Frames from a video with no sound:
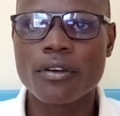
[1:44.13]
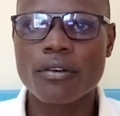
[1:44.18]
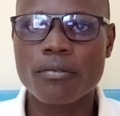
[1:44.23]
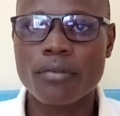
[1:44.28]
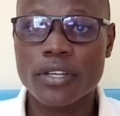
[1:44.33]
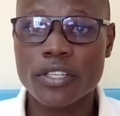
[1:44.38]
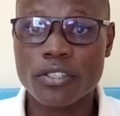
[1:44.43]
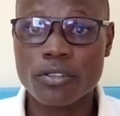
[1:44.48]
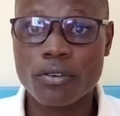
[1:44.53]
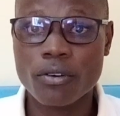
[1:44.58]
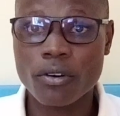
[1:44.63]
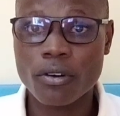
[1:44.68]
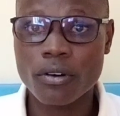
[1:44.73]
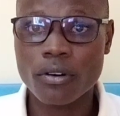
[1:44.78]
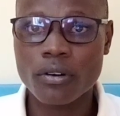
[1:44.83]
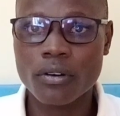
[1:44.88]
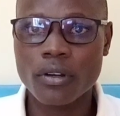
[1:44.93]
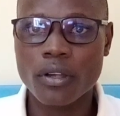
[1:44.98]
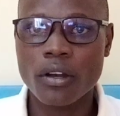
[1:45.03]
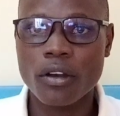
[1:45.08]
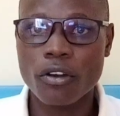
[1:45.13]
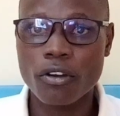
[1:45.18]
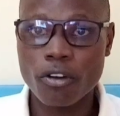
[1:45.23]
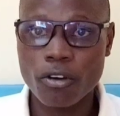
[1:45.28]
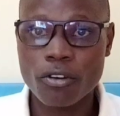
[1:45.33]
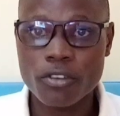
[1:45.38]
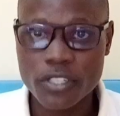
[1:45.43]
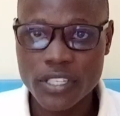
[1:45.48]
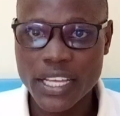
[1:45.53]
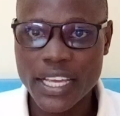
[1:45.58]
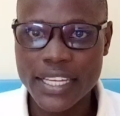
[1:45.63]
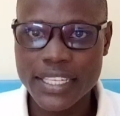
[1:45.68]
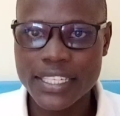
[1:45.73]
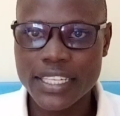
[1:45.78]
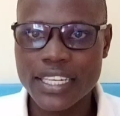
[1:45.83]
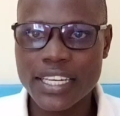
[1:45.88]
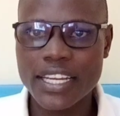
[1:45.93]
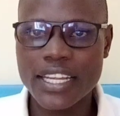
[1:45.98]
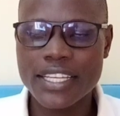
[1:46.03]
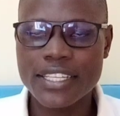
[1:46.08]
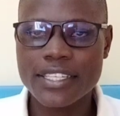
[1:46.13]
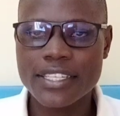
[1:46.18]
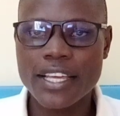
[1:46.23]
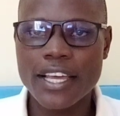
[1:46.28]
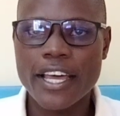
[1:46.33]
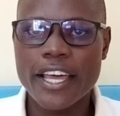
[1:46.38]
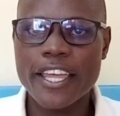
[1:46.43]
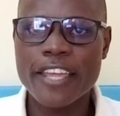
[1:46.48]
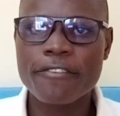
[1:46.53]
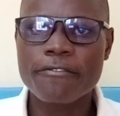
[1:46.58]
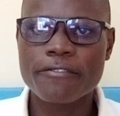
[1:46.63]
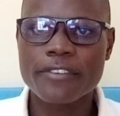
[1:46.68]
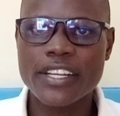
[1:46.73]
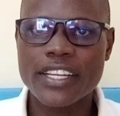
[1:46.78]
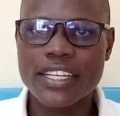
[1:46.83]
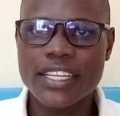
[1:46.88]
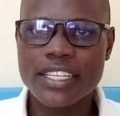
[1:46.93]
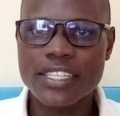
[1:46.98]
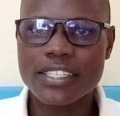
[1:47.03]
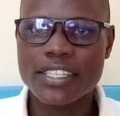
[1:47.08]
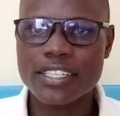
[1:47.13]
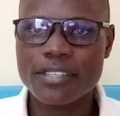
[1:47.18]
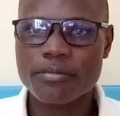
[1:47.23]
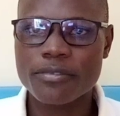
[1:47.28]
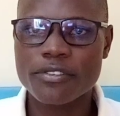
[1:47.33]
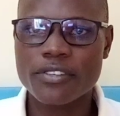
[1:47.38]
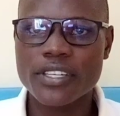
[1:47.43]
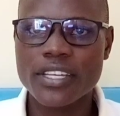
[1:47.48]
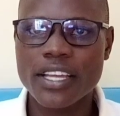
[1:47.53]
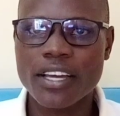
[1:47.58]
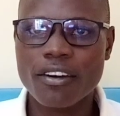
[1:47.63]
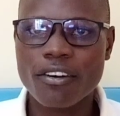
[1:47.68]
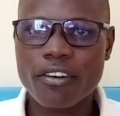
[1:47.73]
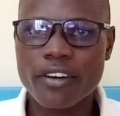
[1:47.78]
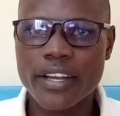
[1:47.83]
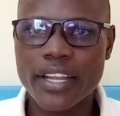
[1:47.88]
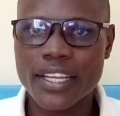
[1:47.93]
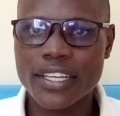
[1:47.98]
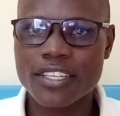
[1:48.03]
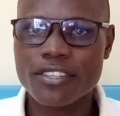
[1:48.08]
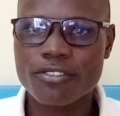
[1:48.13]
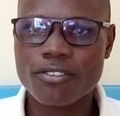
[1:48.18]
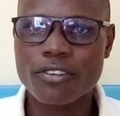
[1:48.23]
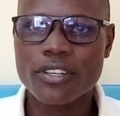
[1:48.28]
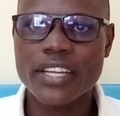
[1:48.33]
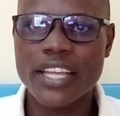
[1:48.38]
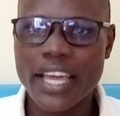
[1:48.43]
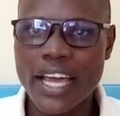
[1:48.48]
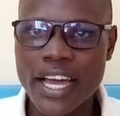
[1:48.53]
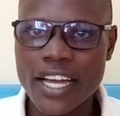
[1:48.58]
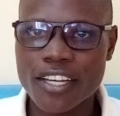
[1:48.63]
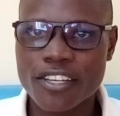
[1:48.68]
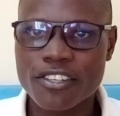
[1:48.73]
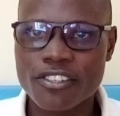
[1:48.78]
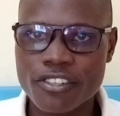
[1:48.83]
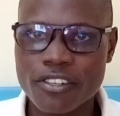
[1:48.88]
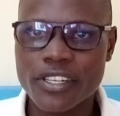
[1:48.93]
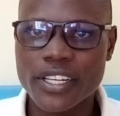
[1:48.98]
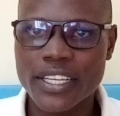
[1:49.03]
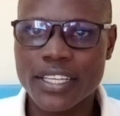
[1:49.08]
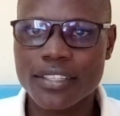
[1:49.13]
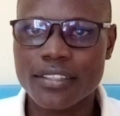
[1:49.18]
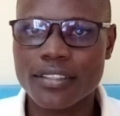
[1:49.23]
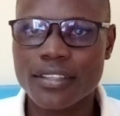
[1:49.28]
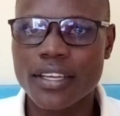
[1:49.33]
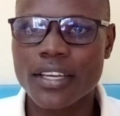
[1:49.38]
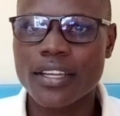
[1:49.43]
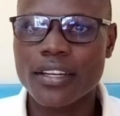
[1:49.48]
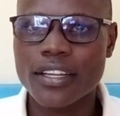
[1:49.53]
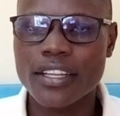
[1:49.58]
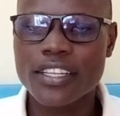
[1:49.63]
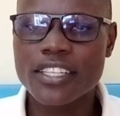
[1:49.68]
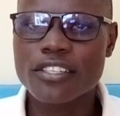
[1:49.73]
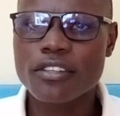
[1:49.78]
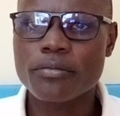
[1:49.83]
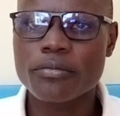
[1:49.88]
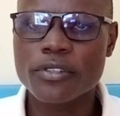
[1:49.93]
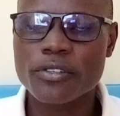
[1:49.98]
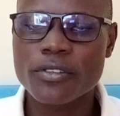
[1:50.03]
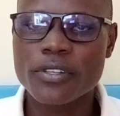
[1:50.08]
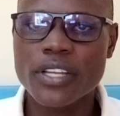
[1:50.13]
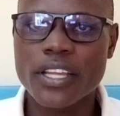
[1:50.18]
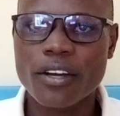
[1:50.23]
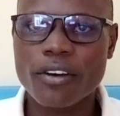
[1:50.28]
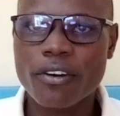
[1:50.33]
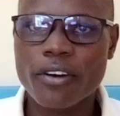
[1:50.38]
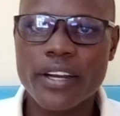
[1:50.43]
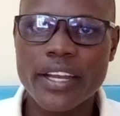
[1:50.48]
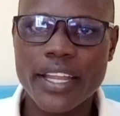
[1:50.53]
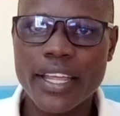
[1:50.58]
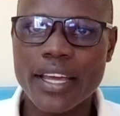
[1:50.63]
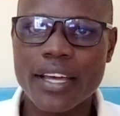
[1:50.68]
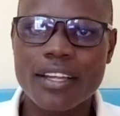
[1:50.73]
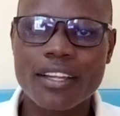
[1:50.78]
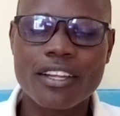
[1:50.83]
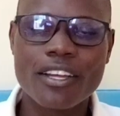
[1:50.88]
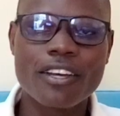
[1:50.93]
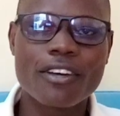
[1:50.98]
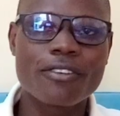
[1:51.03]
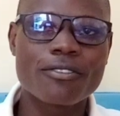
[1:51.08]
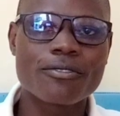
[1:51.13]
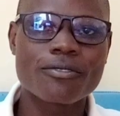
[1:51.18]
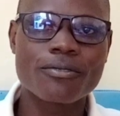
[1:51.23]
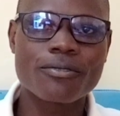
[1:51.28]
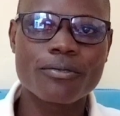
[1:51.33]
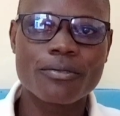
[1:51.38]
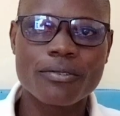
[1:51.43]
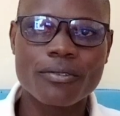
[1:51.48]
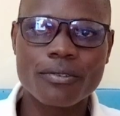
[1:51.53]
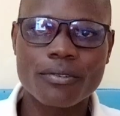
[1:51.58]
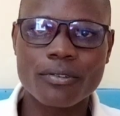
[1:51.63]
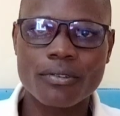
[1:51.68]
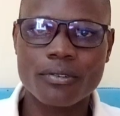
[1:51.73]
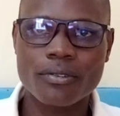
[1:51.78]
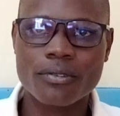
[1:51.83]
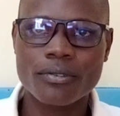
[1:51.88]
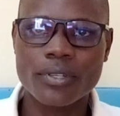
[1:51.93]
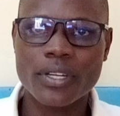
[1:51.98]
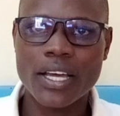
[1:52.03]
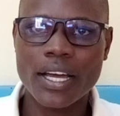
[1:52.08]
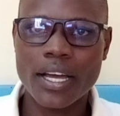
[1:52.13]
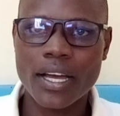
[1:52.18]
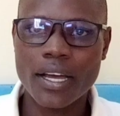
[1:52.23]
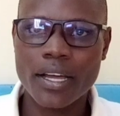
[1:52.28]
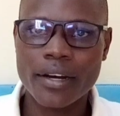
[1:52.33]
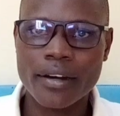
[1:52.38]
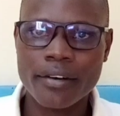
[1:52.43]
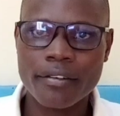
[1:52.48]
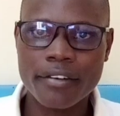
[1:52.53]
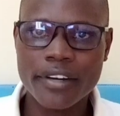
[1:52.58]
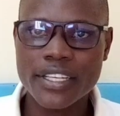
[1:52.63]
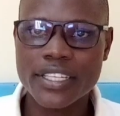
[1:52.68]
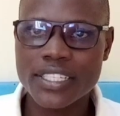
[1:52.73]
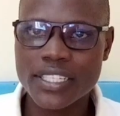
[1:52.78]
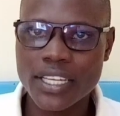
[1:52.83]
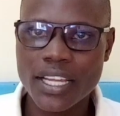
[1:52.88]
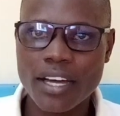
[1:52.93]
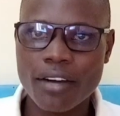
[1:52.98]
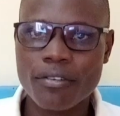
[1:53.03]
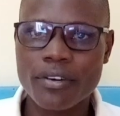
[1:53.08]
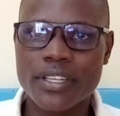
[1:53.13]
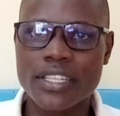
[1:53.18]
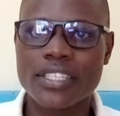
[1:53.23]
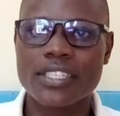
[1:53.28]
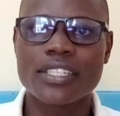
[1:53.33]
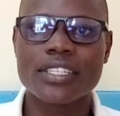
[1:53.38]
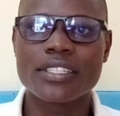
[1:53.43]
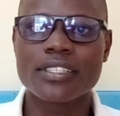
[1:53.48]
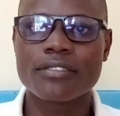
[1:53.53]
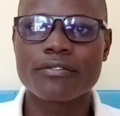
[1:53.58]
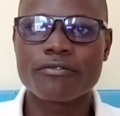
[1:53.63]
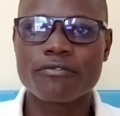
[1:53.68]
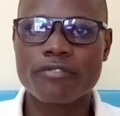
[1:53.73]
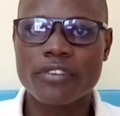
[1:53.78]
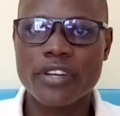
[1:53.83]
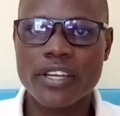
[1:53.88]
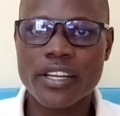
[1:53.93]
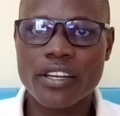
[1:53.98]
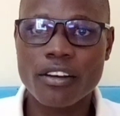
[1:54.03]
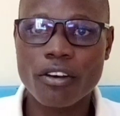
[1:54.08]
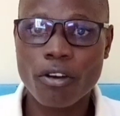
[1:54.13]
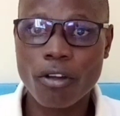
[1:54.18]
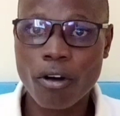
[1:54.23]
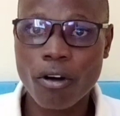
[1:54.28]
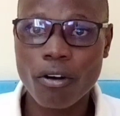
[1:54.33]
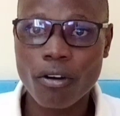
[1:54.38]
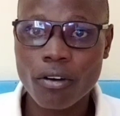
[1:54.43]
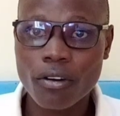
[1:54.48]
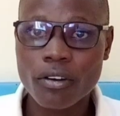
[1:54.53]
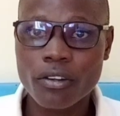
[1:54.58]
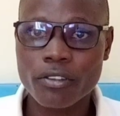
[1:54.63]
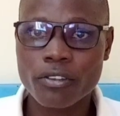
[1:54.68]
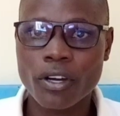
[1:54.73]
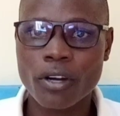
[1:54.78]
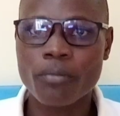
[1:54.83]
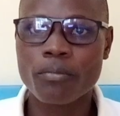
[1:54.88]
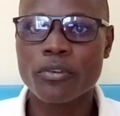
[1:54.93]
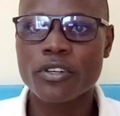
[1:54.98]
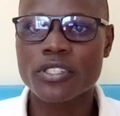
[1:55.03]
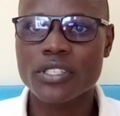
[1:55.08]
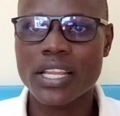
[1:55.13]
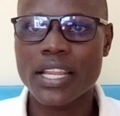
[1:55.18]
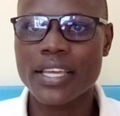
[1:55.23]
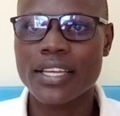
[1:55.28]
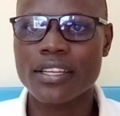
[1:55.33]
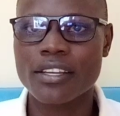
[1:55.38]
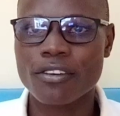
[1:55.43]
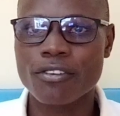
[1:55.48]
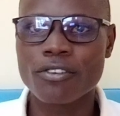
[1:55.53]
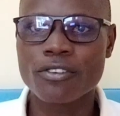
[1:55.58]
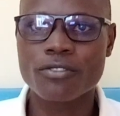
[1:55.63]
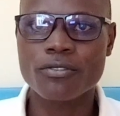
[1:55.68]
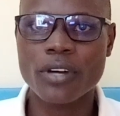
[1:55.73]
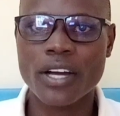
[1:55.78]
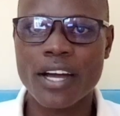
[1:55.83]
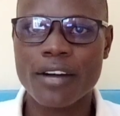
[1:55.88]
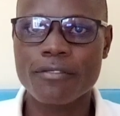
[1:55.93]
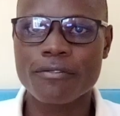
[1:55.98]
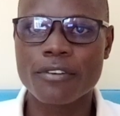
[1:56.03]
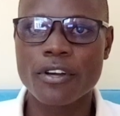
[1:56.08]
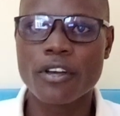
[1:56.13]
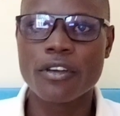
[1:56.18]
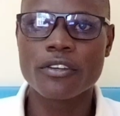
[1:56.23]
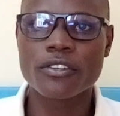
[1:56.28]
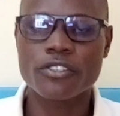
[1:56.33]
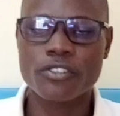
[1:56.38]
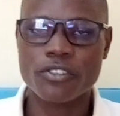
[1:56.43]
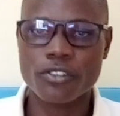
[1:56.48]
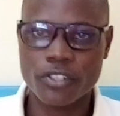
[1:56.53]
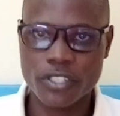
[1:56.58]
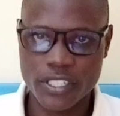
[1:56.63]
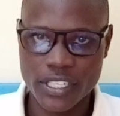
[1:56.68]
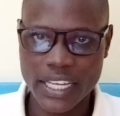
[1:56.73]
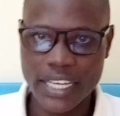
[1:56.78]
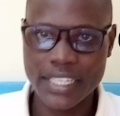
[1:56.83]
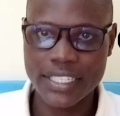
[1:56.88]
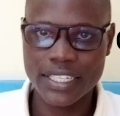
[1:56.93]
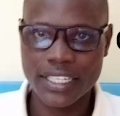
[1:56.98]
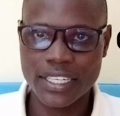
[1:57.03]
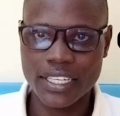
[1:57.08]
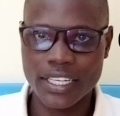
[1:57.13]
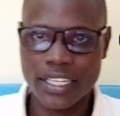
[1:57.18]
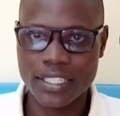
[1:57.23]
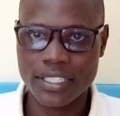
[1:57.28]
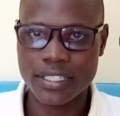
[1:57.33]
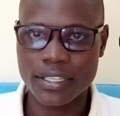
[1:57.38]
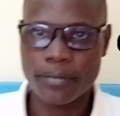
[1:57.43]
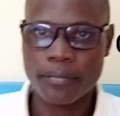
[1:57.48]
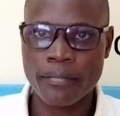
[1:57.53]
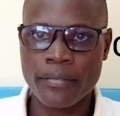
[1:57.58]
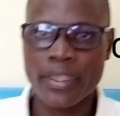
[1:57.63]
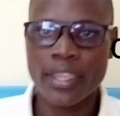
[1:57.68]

what you call long-sightedness. If the distance between the cornea, it is called the axial length, the distance between the cornea to the retina, when it is very long, you're most likely going to have short-sightedness.